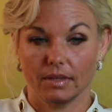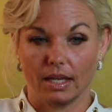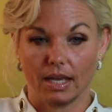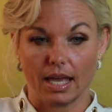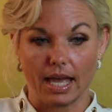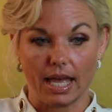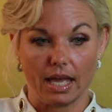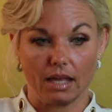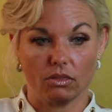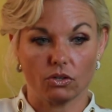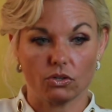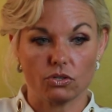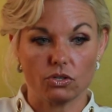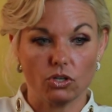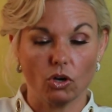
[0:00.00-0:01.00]
And
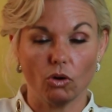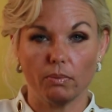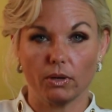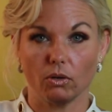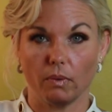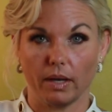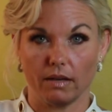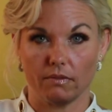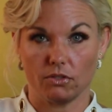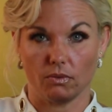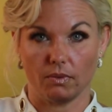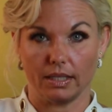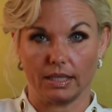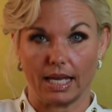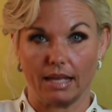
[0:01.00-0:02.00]
there's no better way of
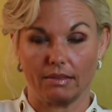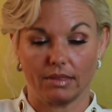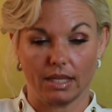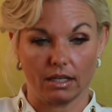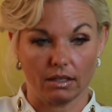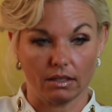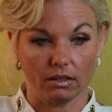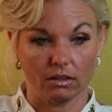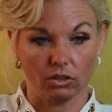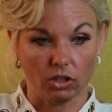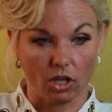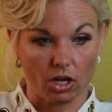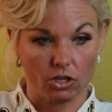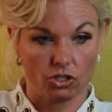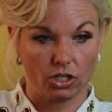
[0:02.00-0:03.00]
doing that than
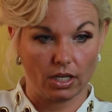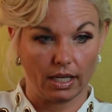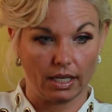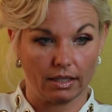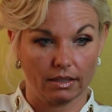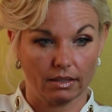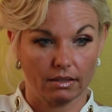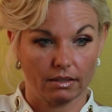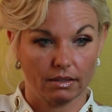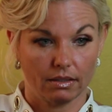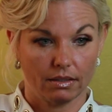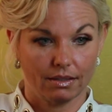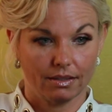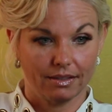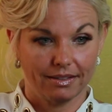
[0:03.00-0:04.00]
launching
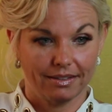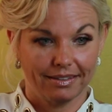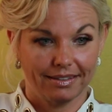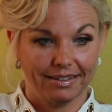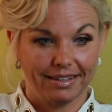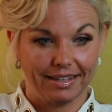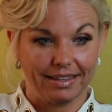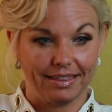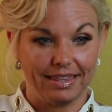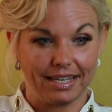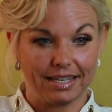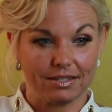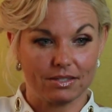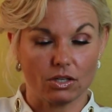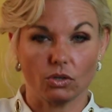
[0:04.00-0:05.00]

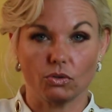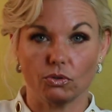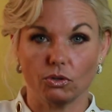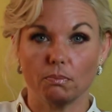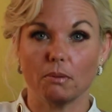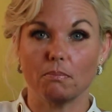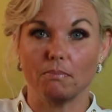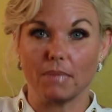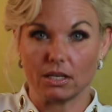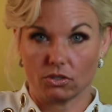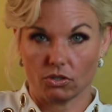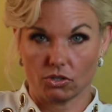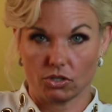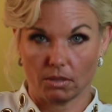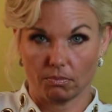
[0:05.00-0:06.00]
this group
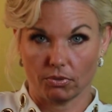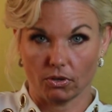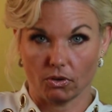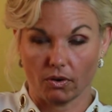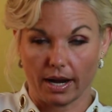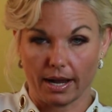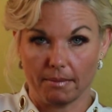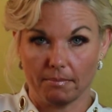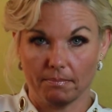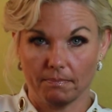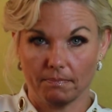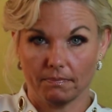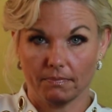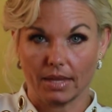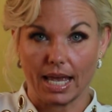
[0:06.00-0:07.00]
mentorship program
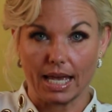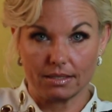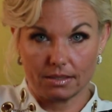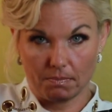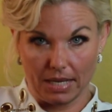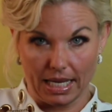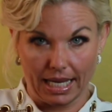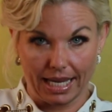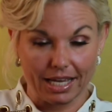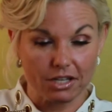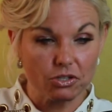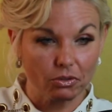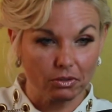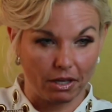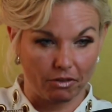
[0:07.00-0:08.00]
as me, as your love